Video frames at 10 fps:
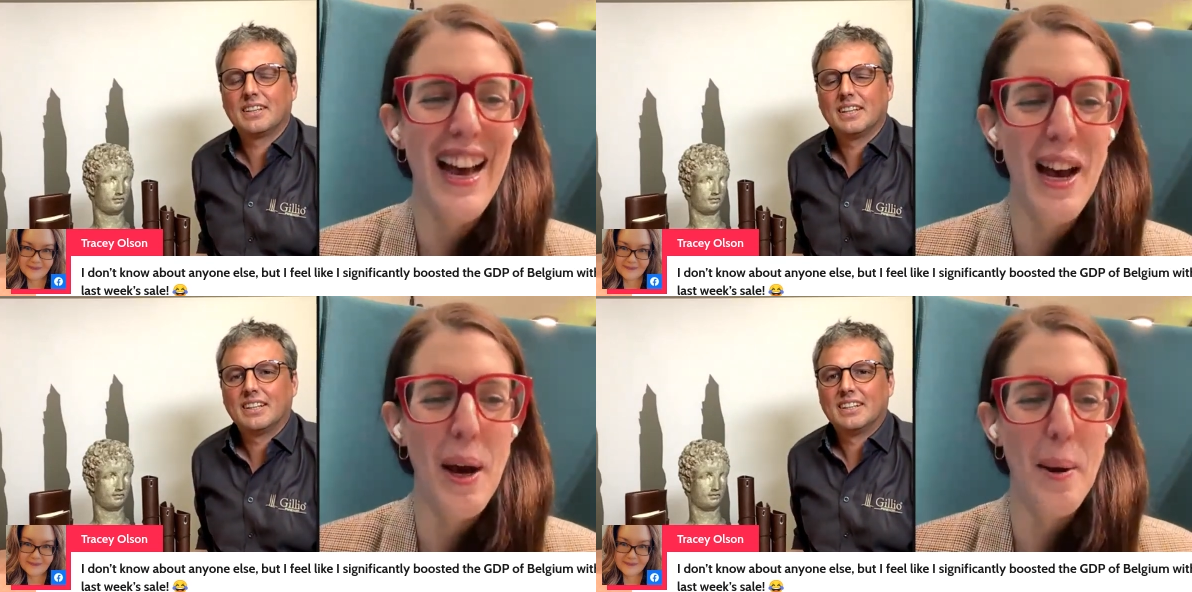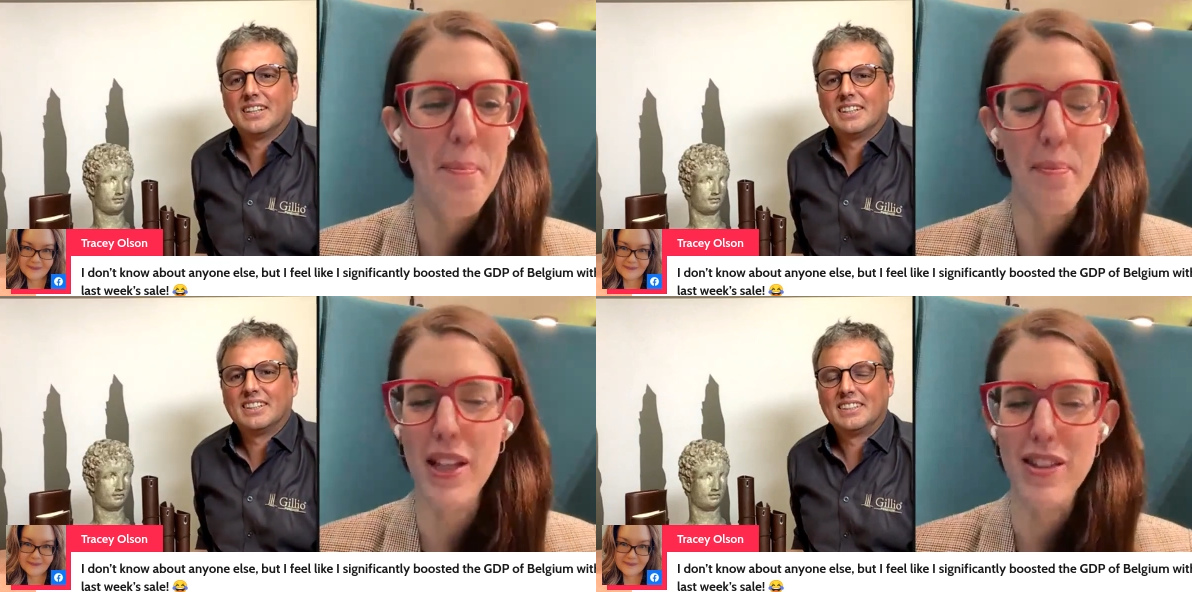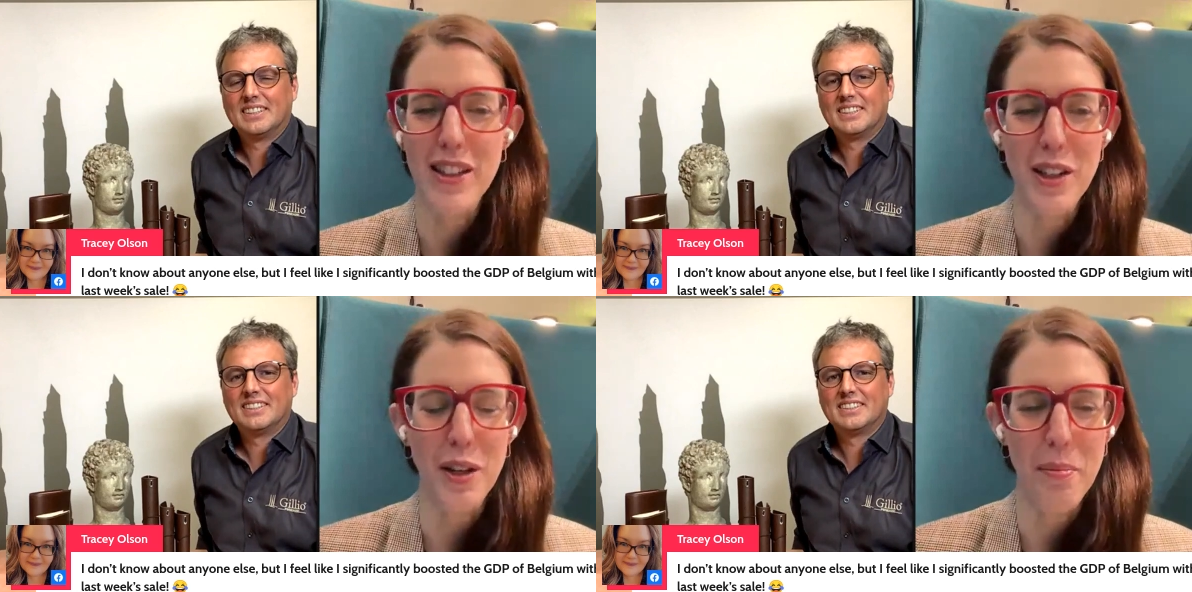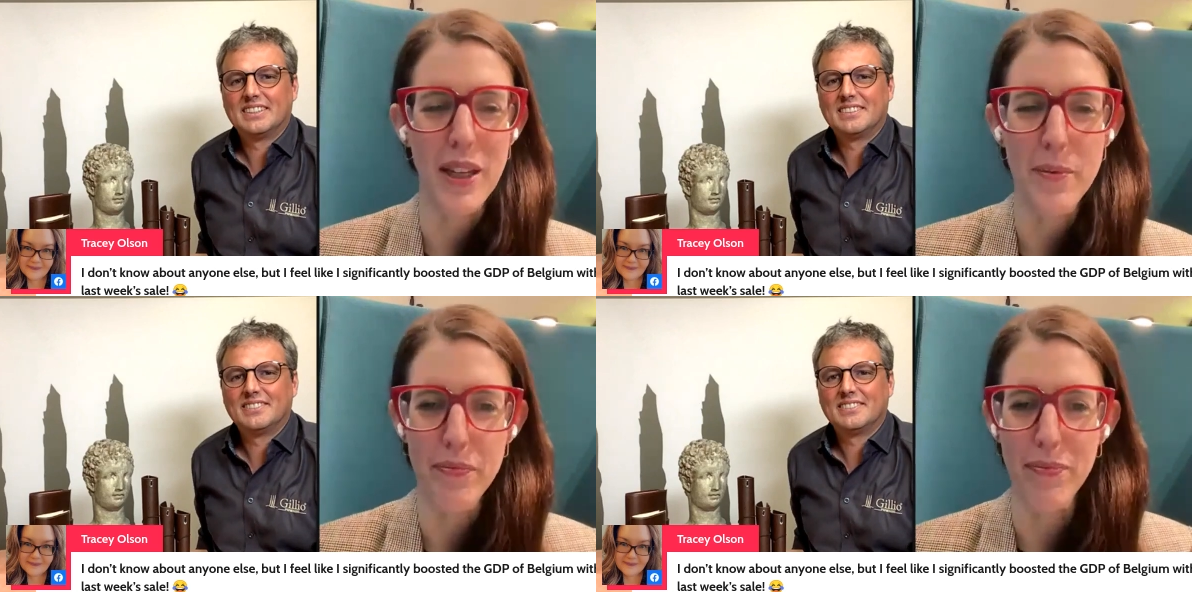Speaker 1: Um, Belgian
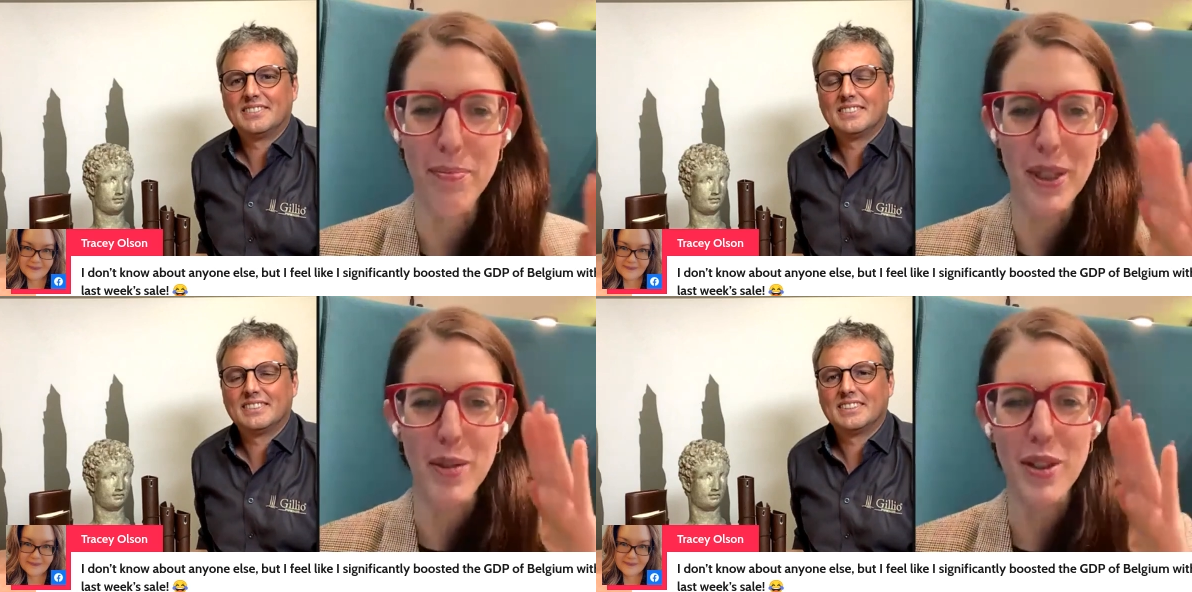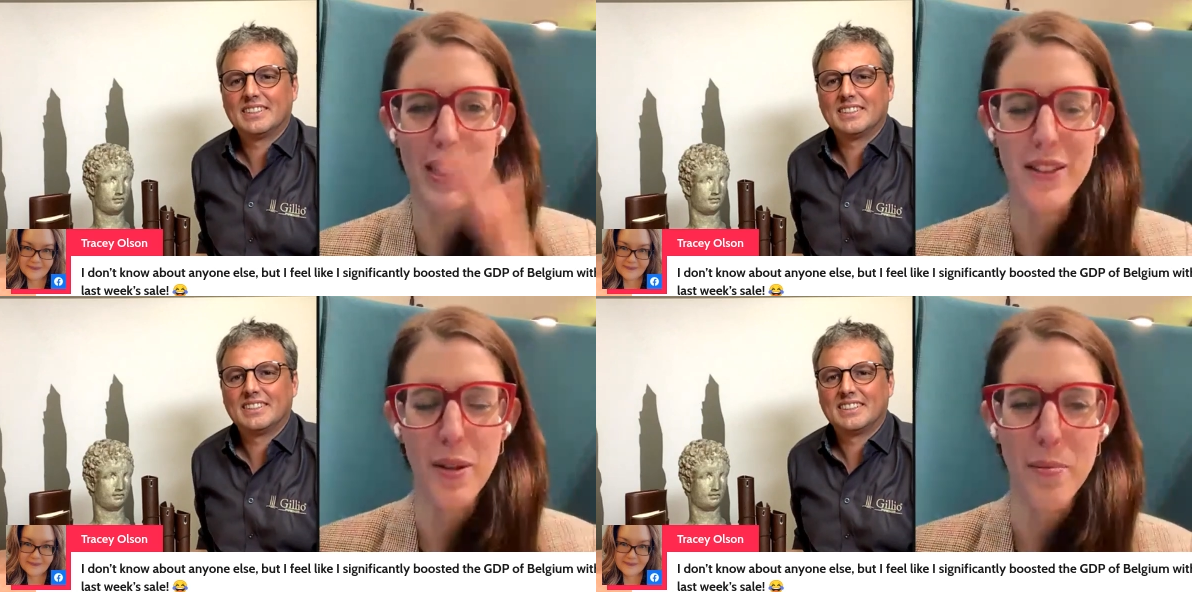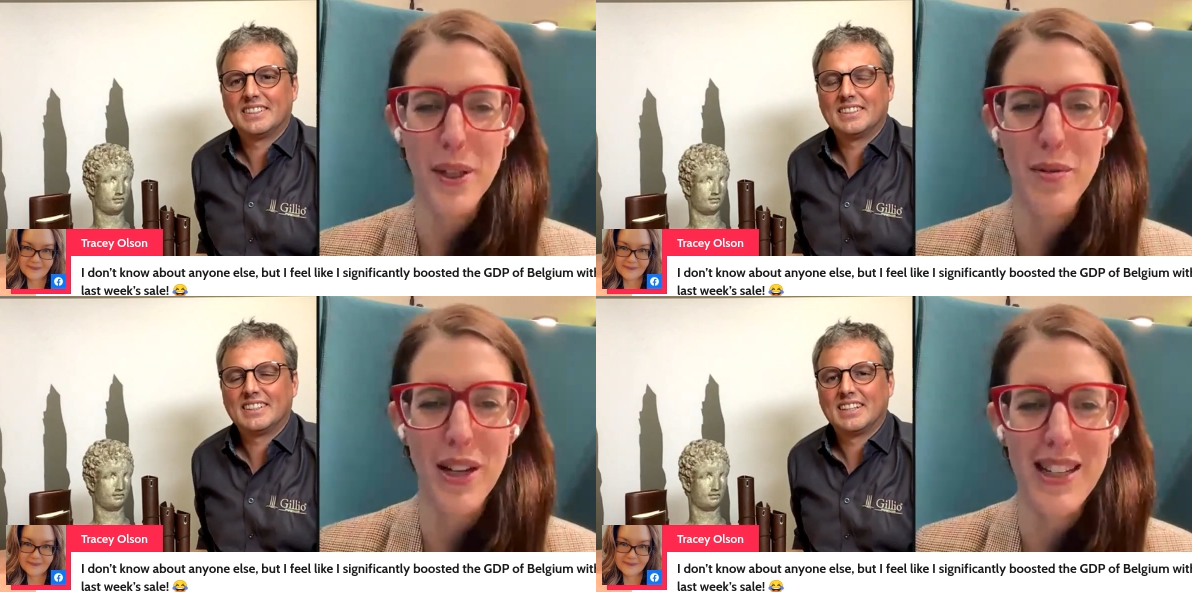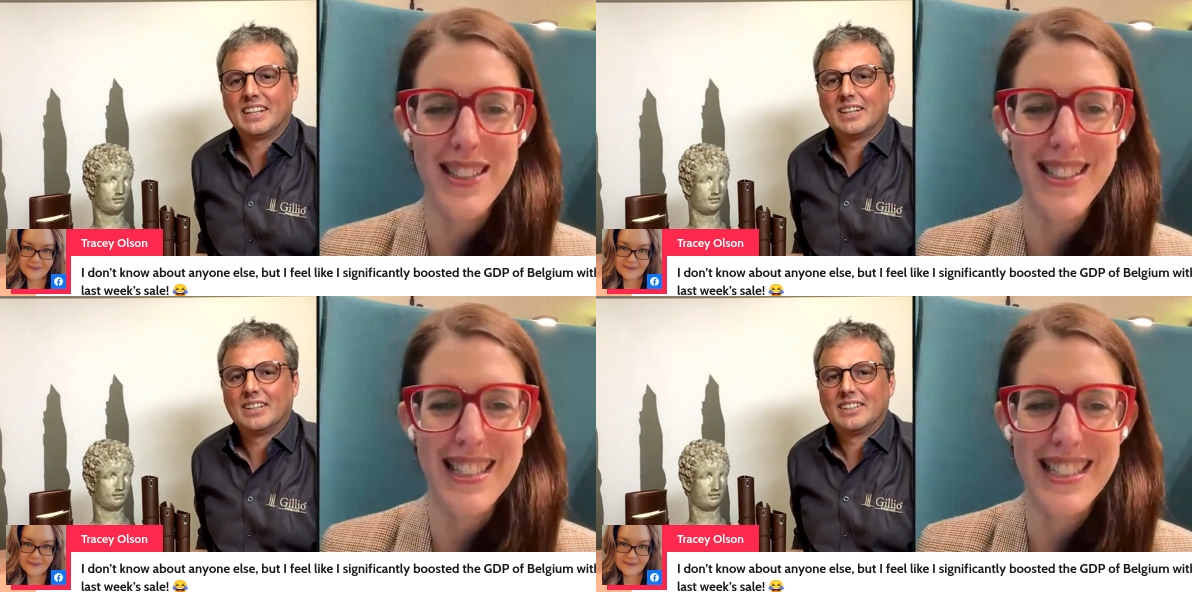economy big, ra- a big
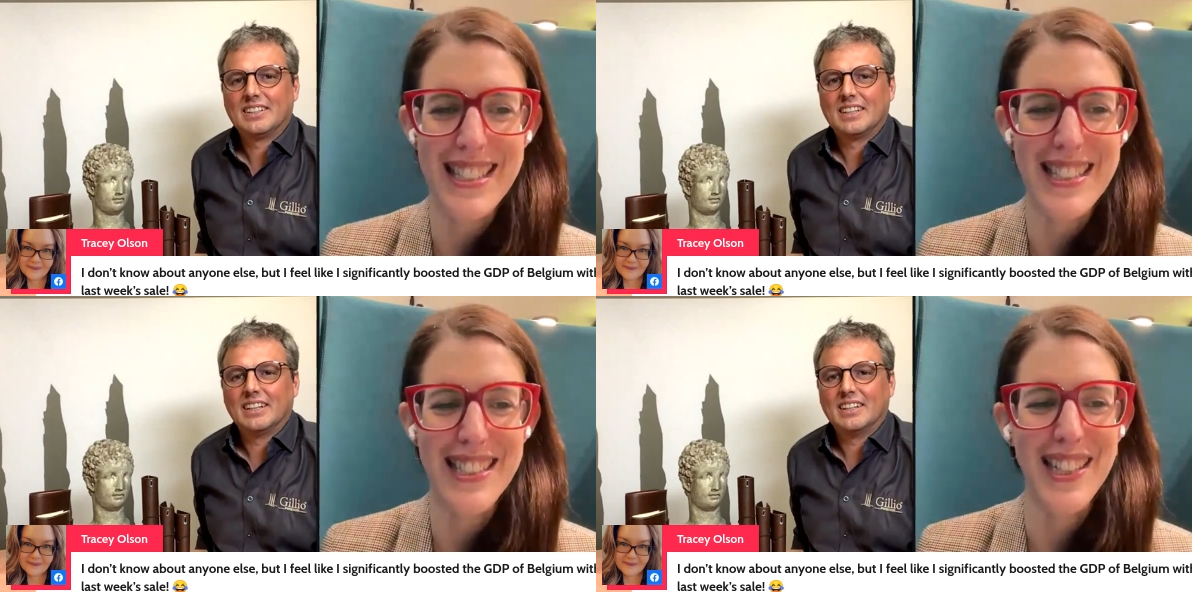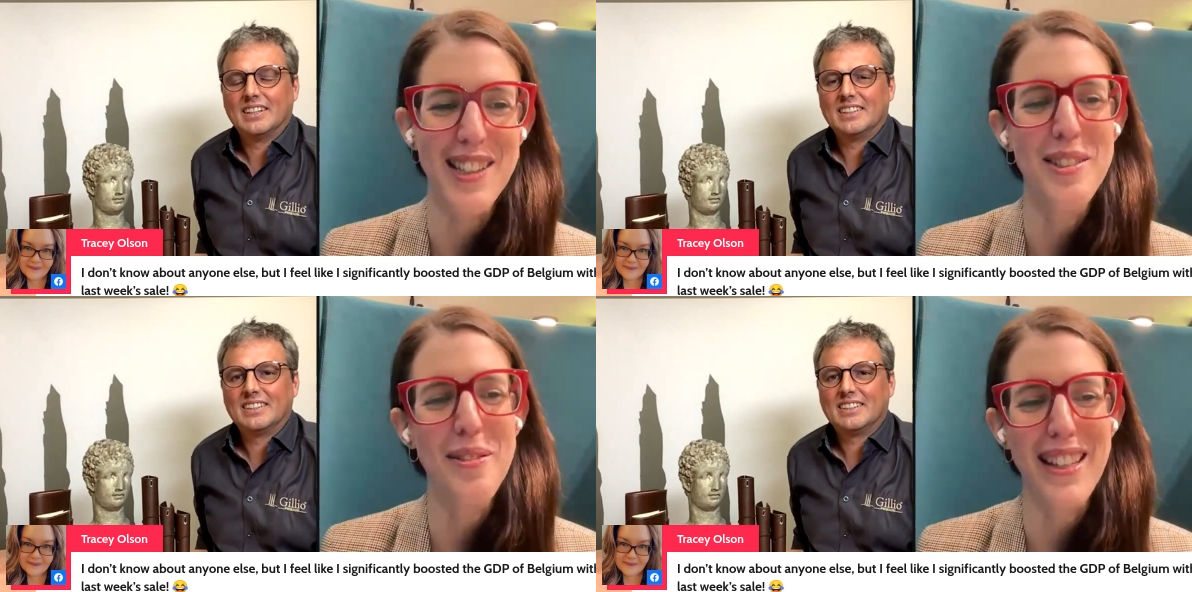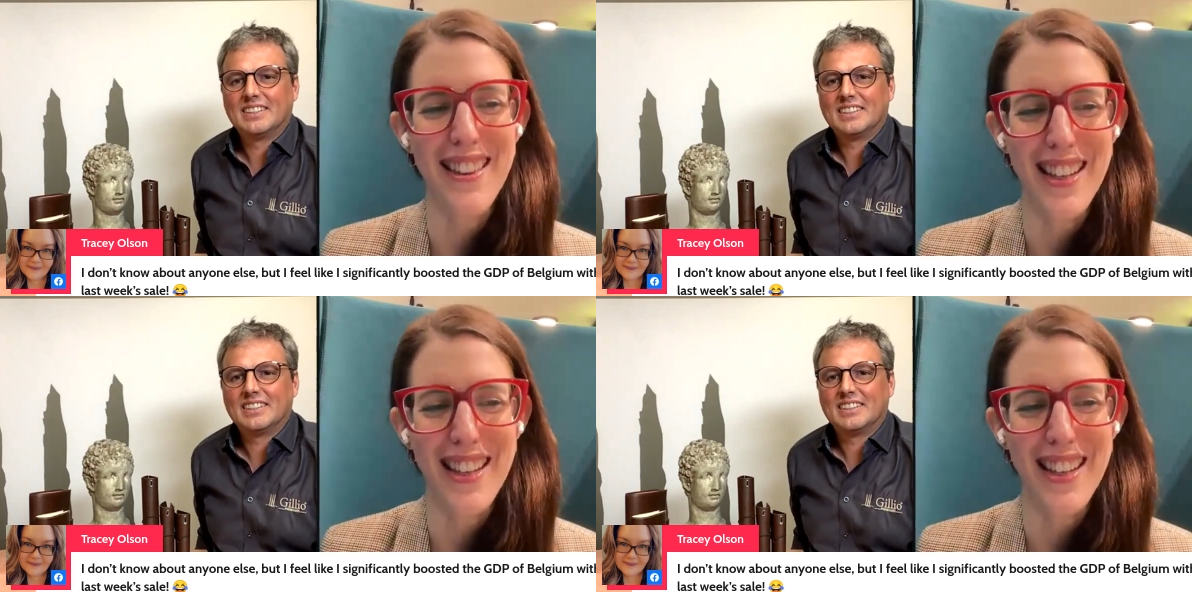rise since last week.